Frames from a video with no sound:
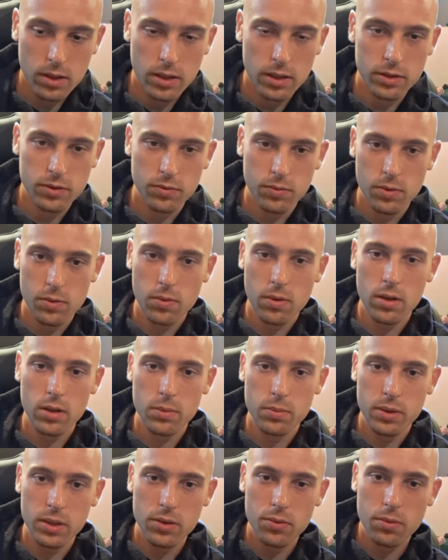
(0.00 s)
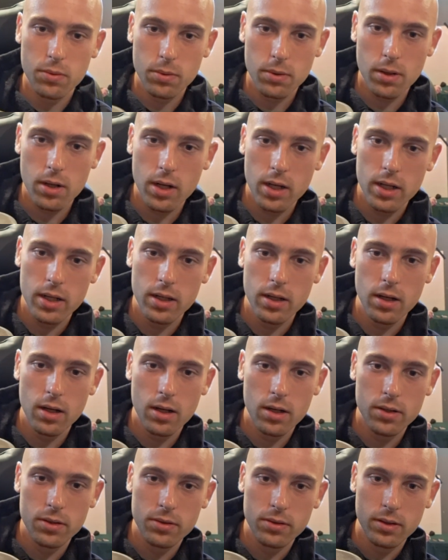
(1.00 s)
is we want to be right
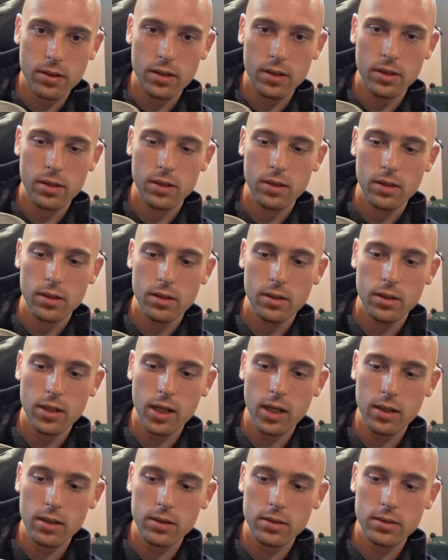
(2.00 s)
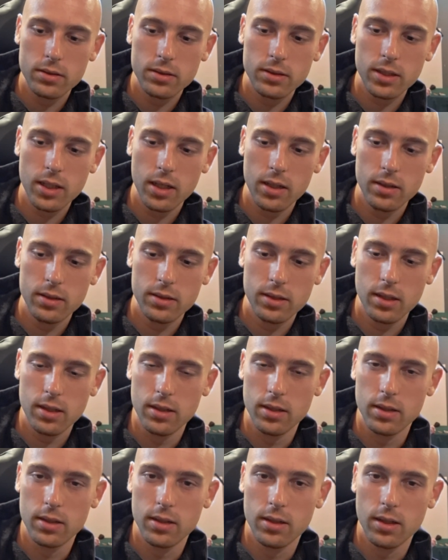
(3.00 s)
under it, not on the side he's
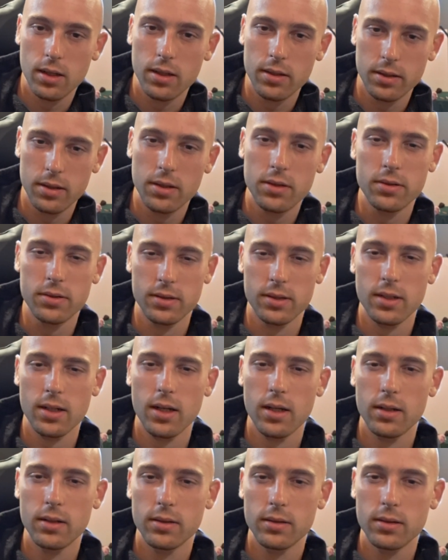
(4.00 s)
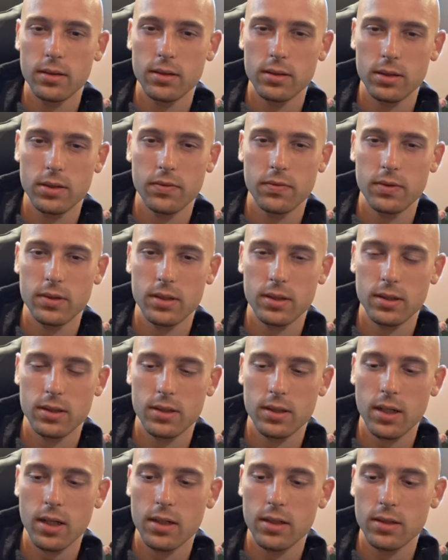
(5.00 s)
hitting, on the other side, because if it's the
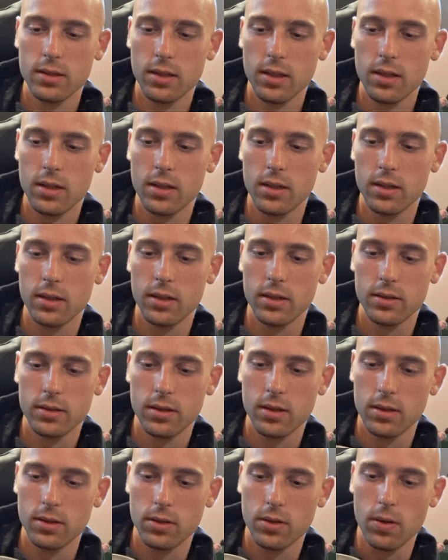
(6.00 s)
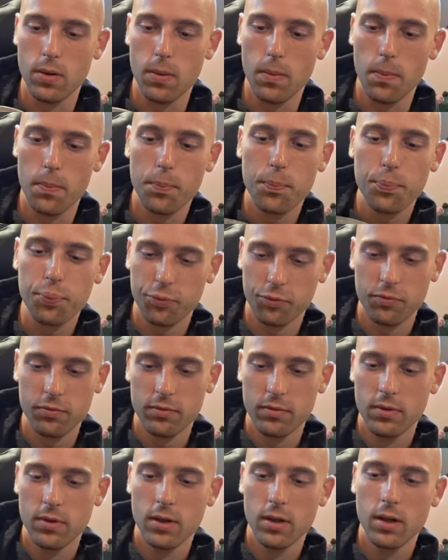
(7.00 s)
side he's hitting, it's going to go,
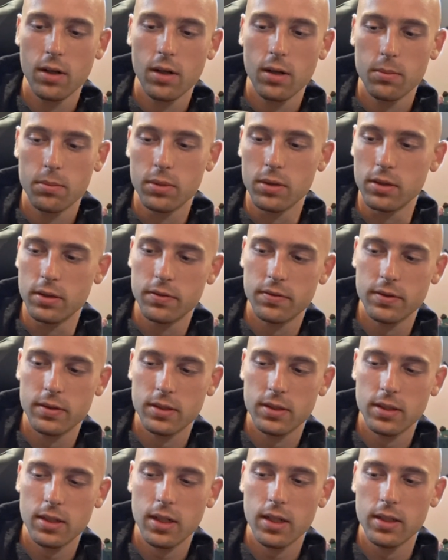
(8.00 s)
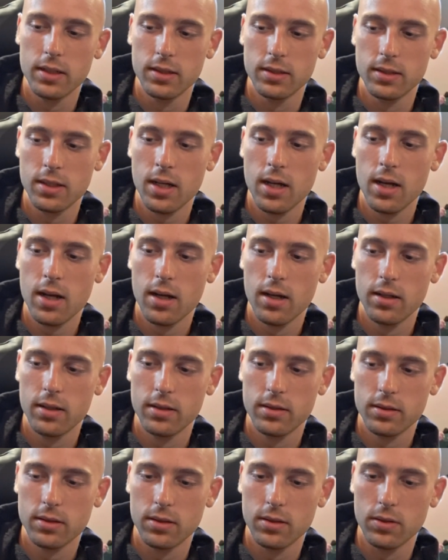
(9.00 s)
but if it's the side he's not,
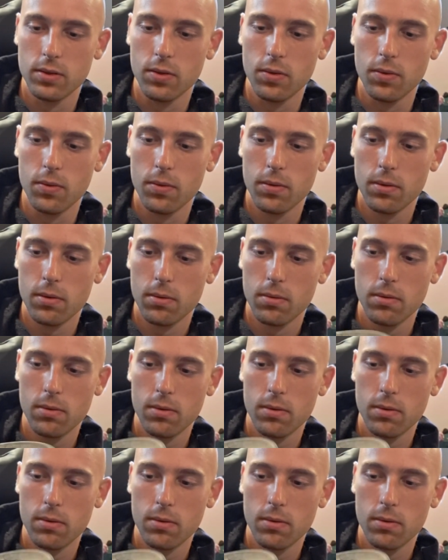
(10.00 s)
it's going to go.